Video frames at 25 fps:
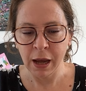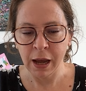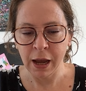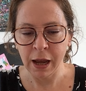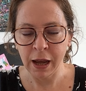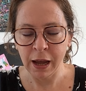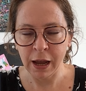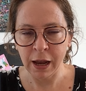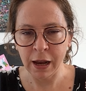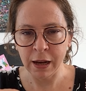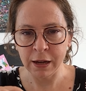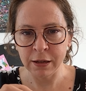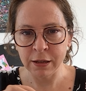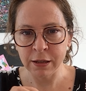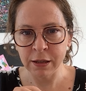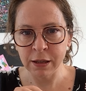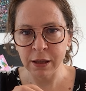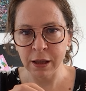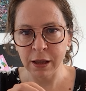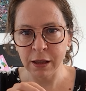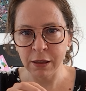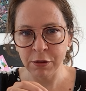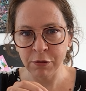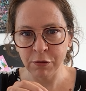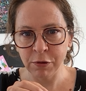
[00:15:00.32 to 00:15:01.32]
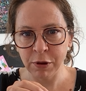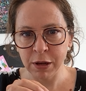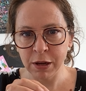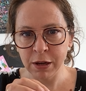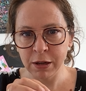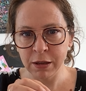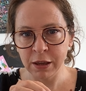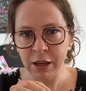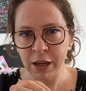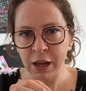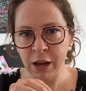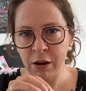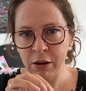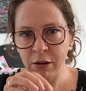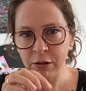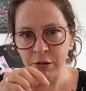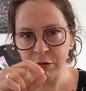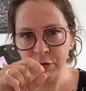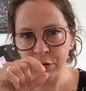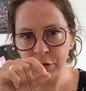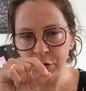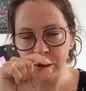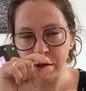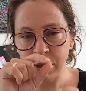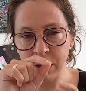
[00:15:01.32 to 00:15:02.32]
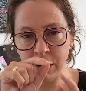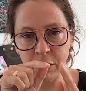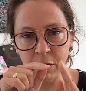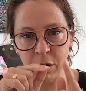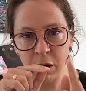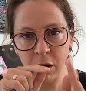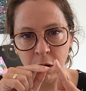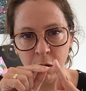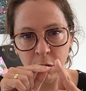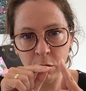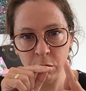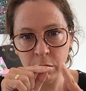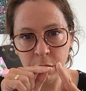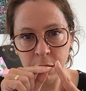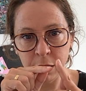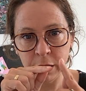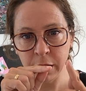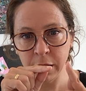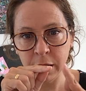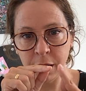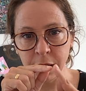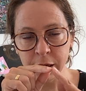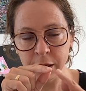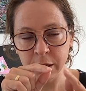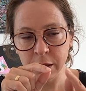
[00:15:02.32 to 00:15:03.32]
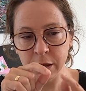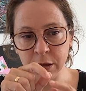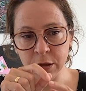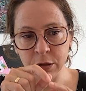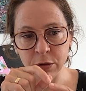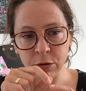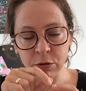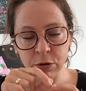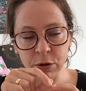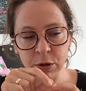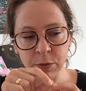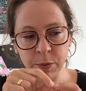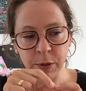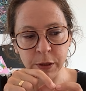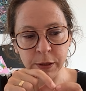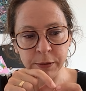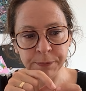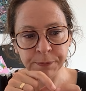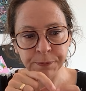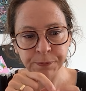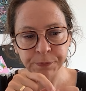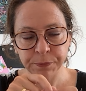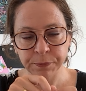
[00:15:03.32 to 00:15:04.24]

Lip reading: and they threaded the yarn through the little hole in the lid of the saucepan